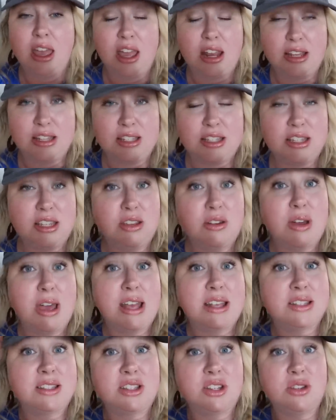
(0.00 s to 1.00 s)
and he still
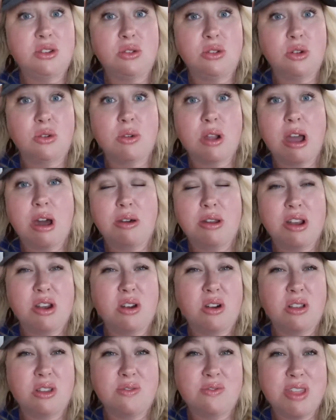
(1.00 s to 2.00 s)
has to do the grout
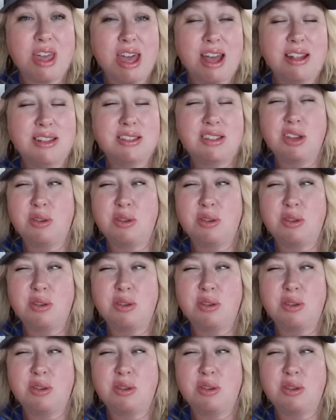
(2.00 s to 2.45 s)
and all of that.